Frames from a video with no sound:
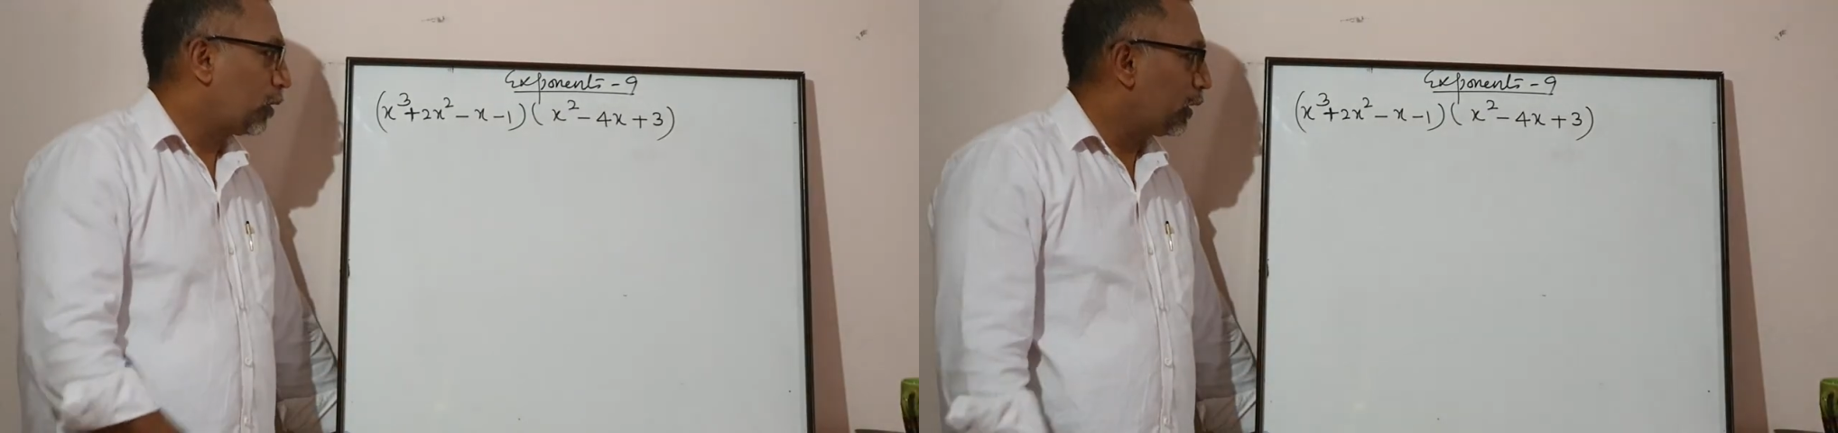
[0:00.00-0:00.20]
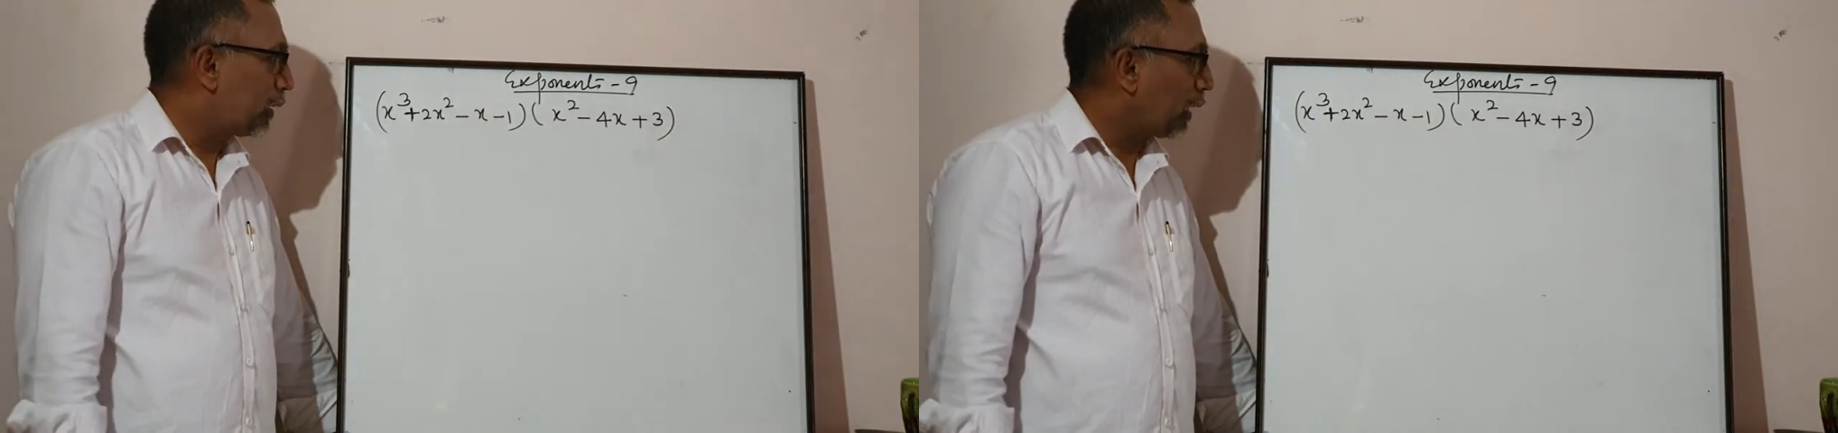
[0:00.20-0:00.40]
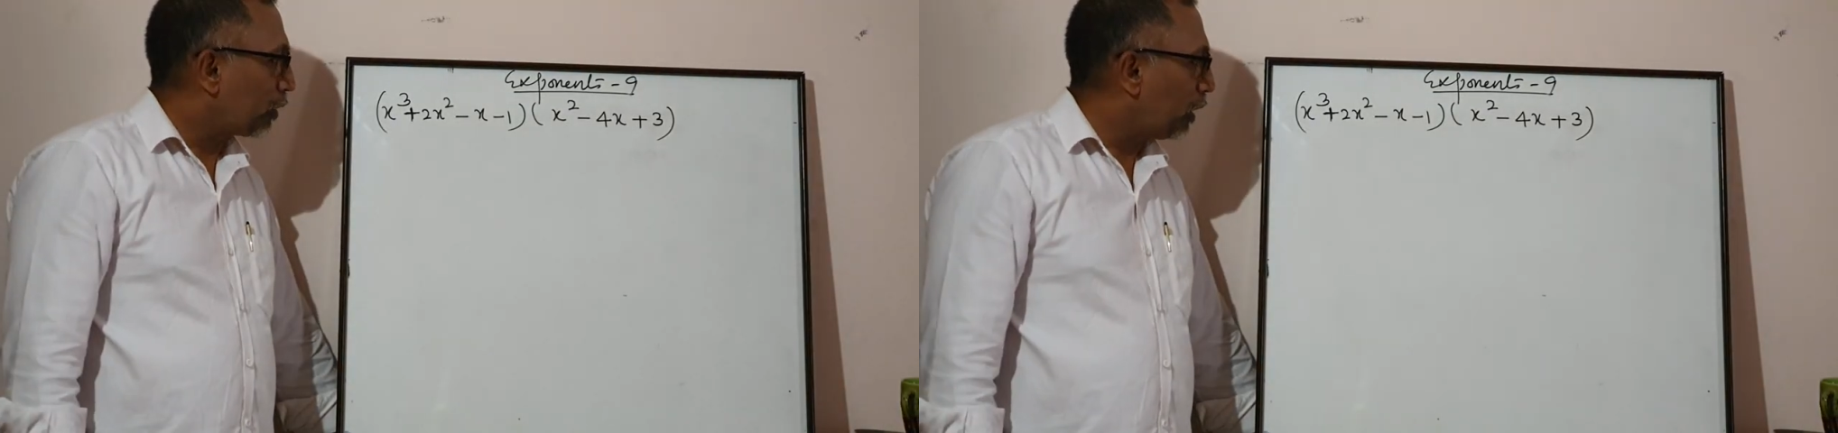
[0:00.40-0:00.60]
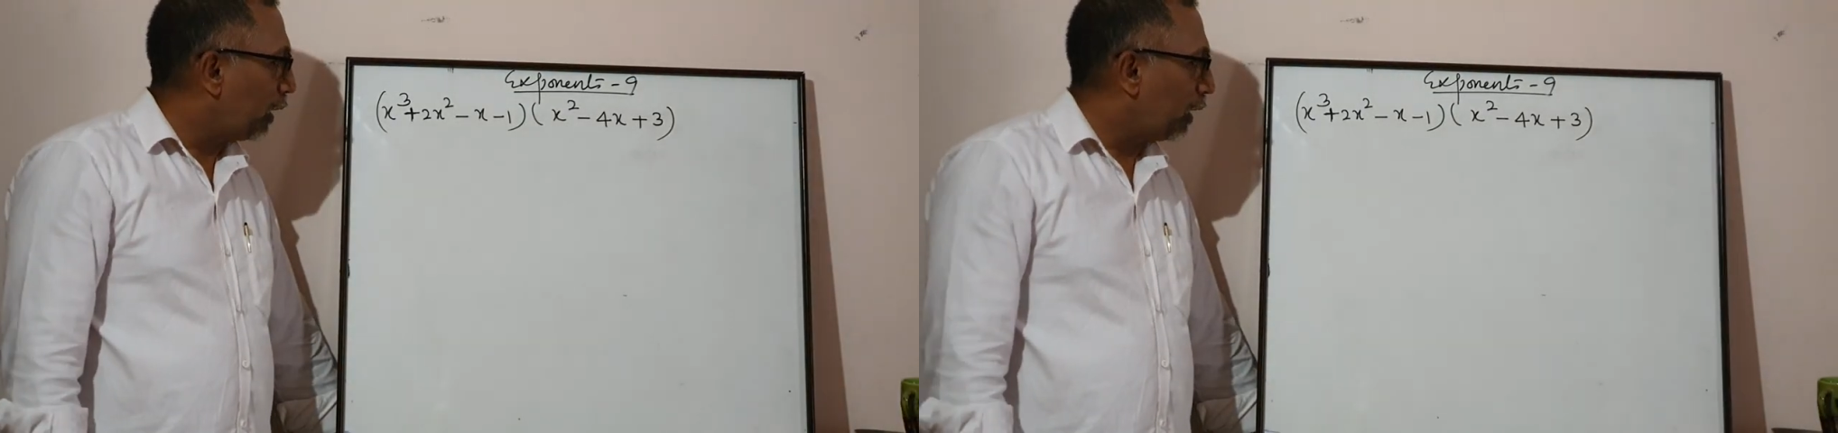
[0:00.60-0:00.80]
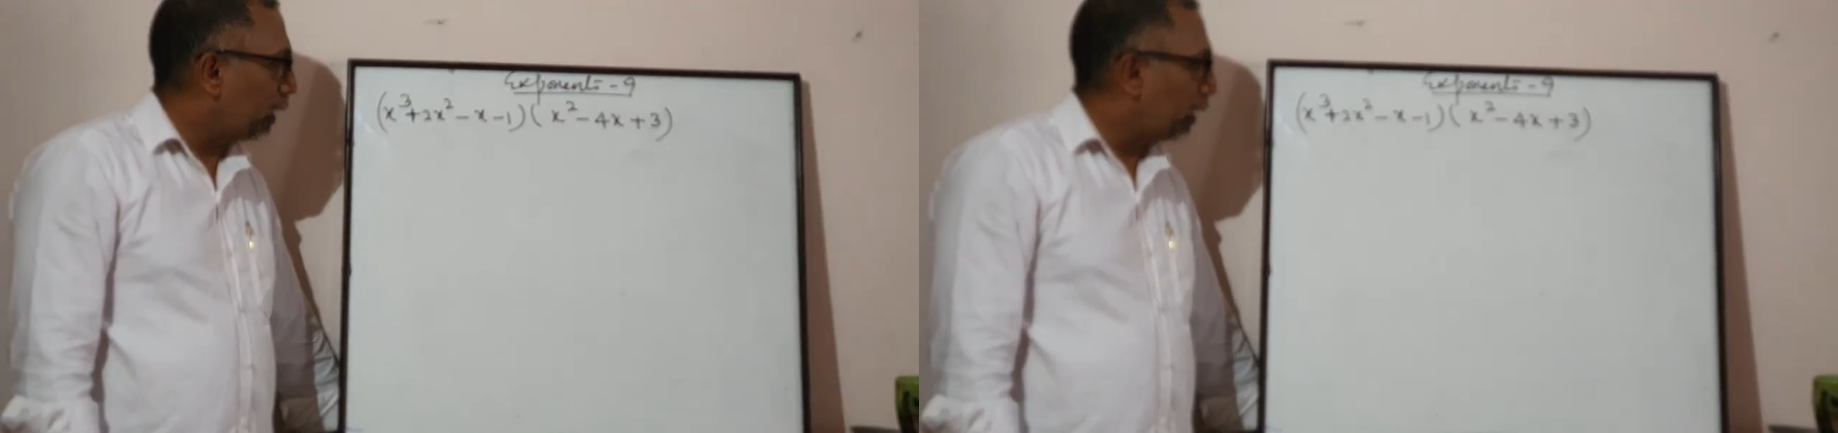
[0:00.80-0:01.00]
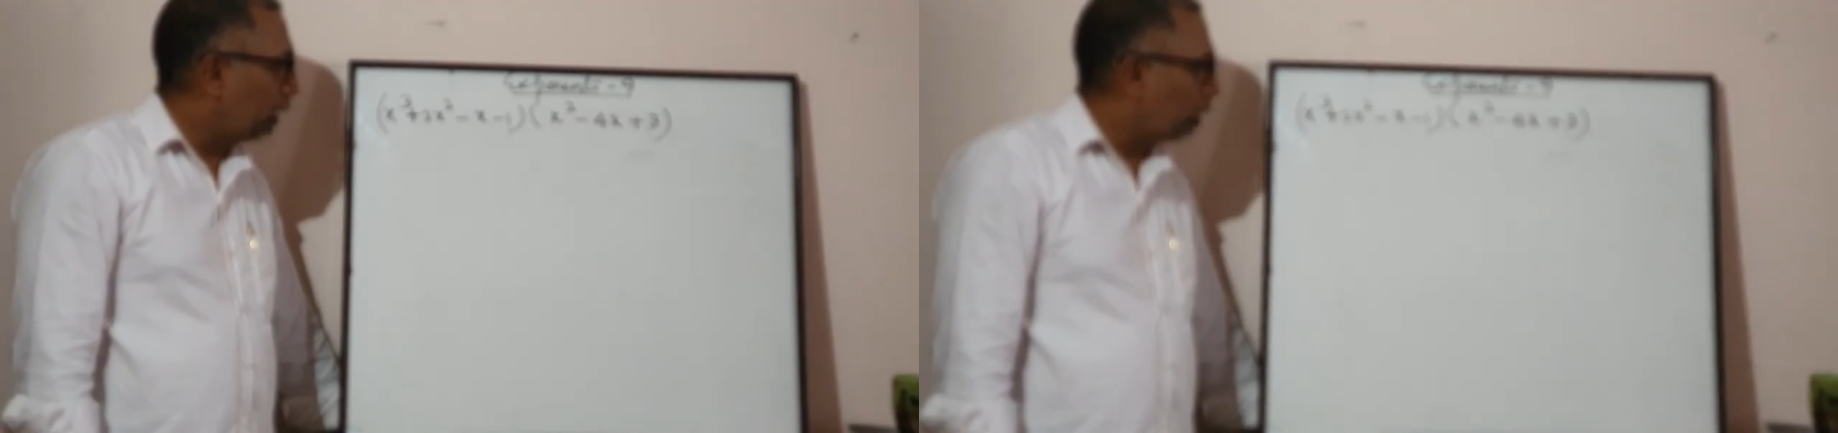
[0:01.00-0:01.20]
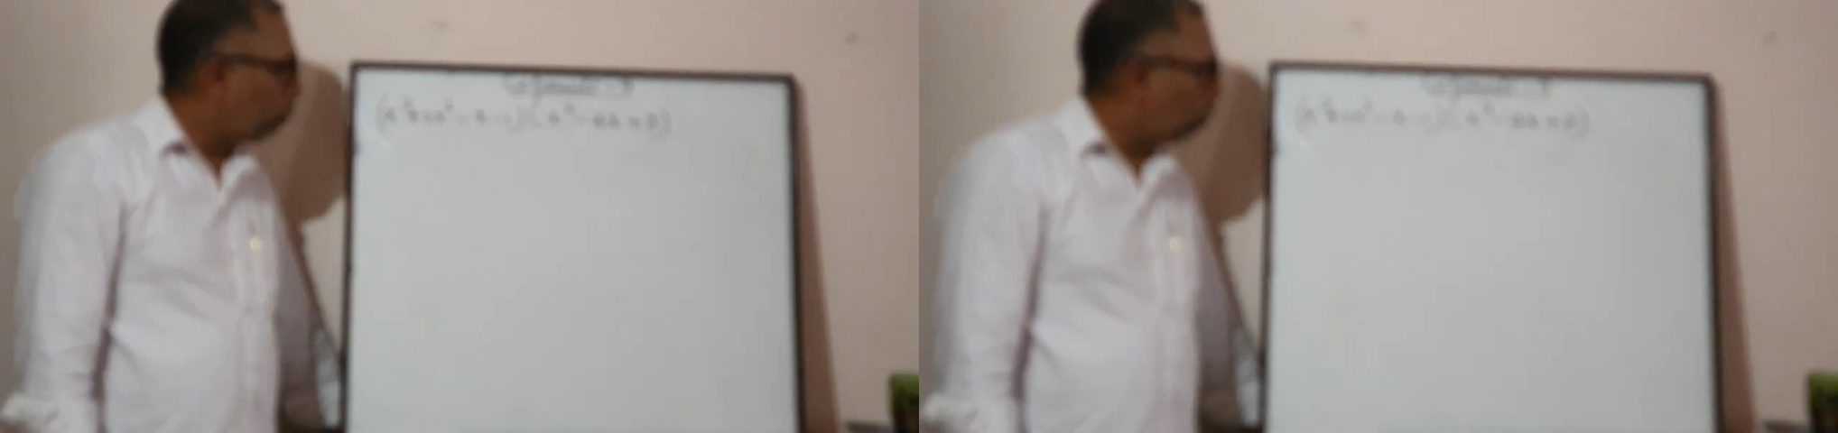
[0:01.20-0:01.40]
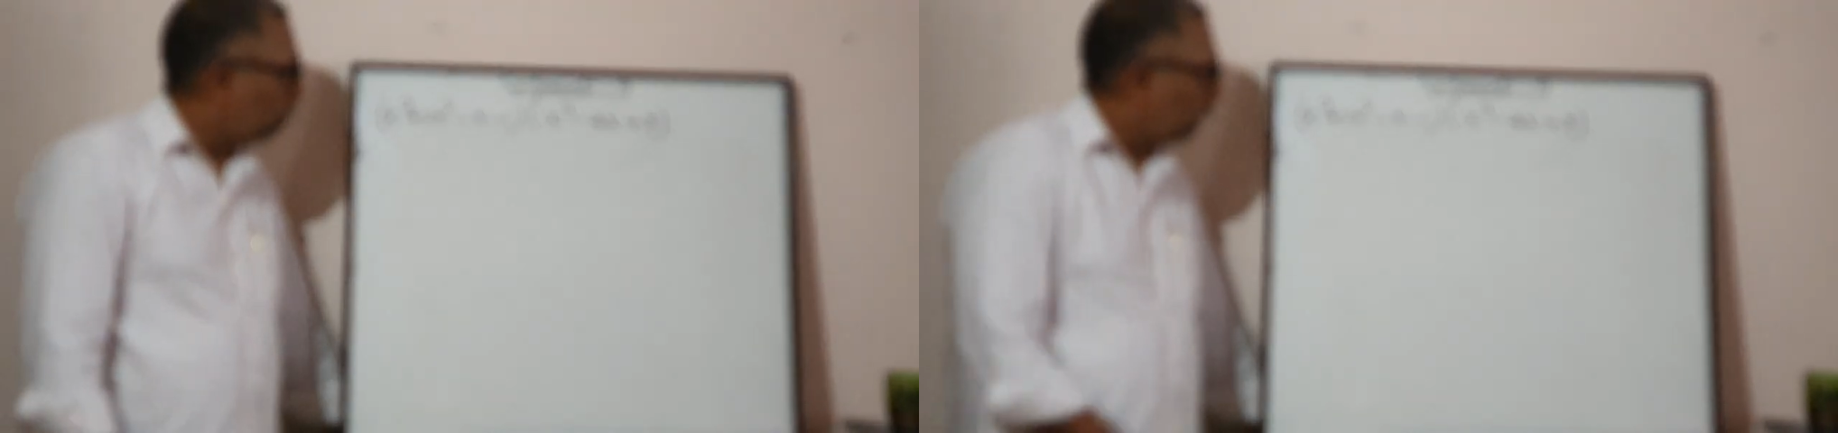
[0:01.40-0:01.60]
It's actually a little
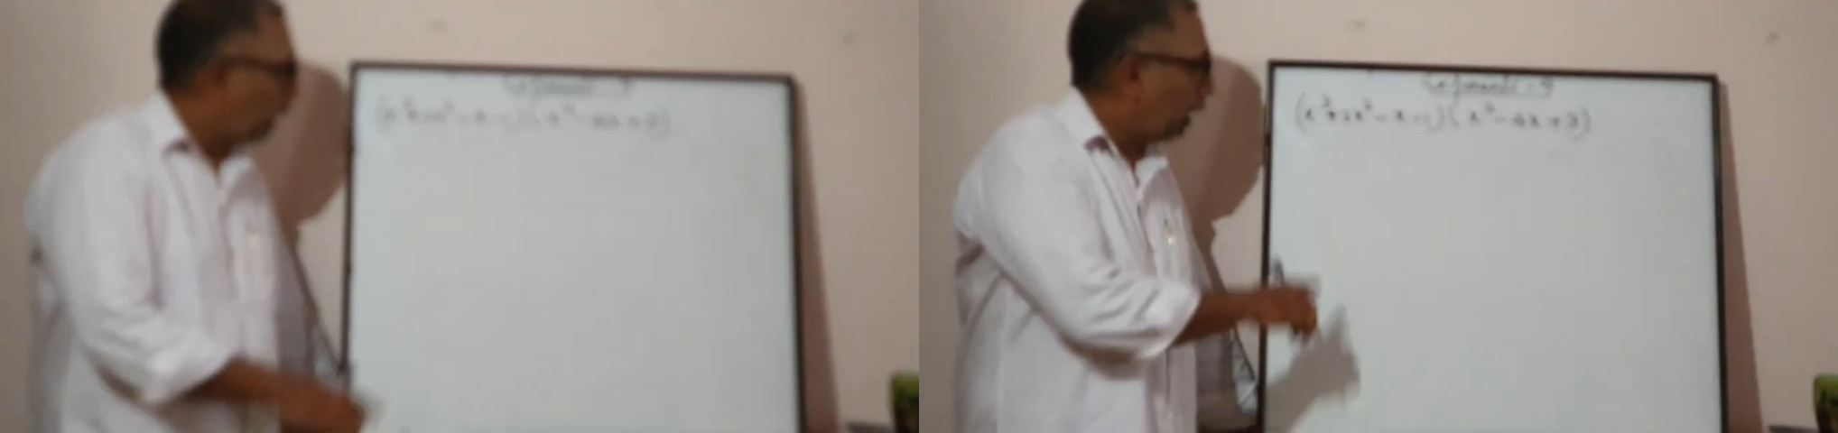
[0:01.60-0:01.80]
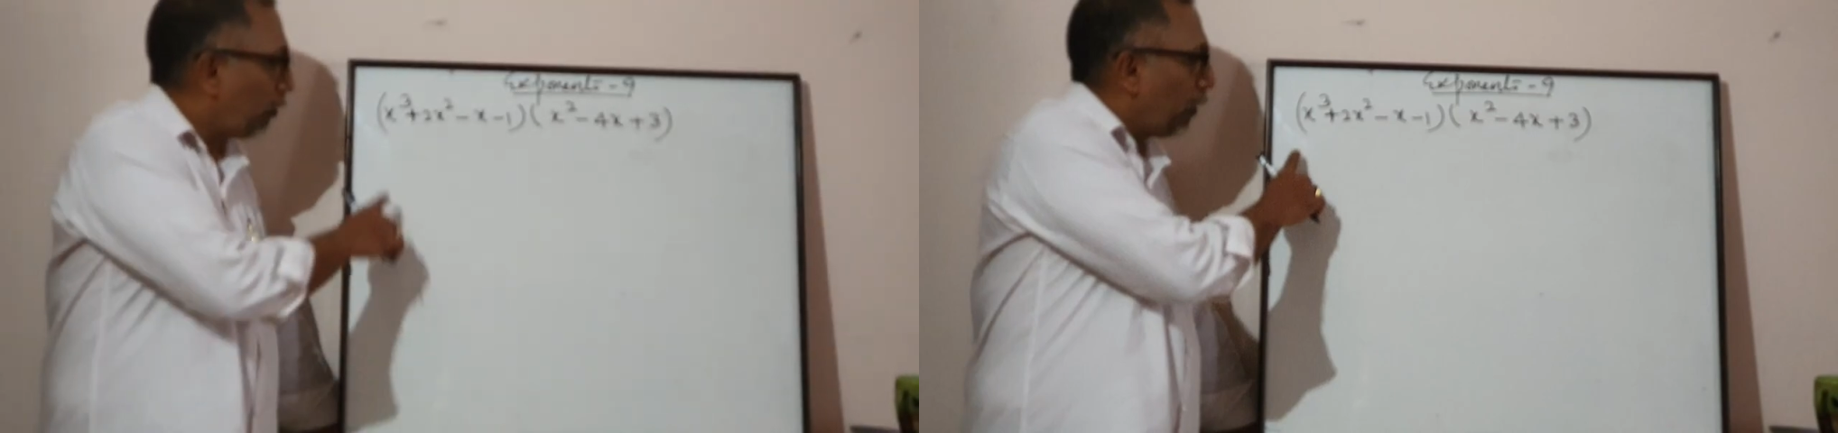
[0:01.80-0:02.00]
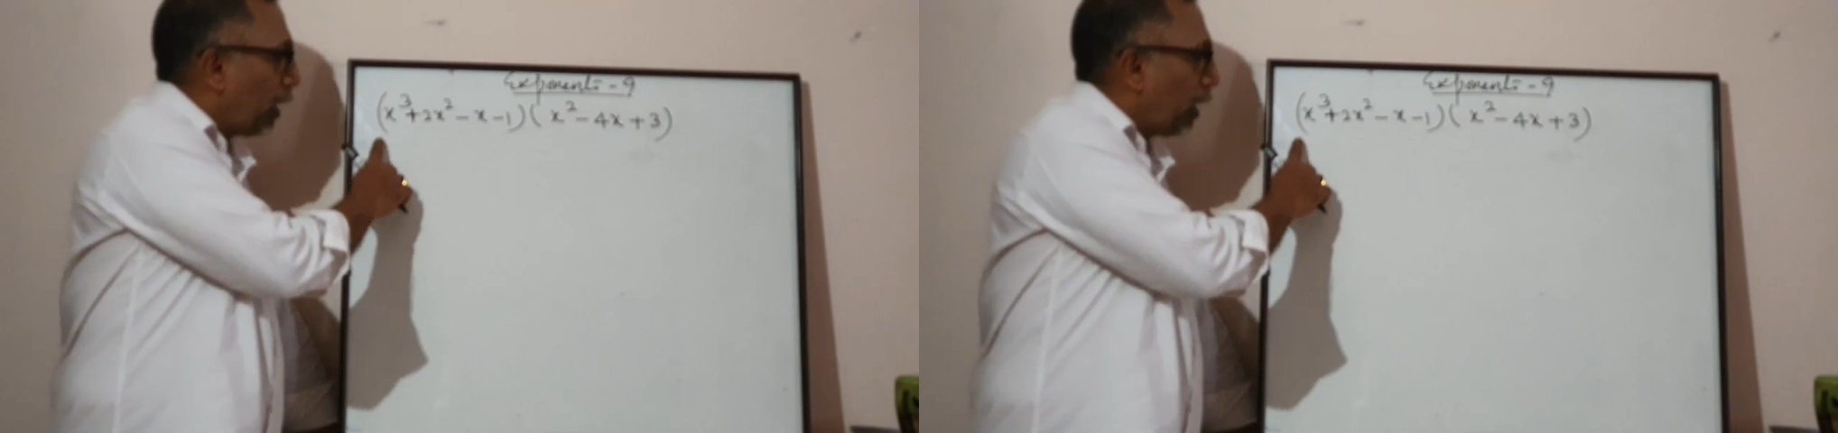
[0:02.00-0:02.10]
more. Here we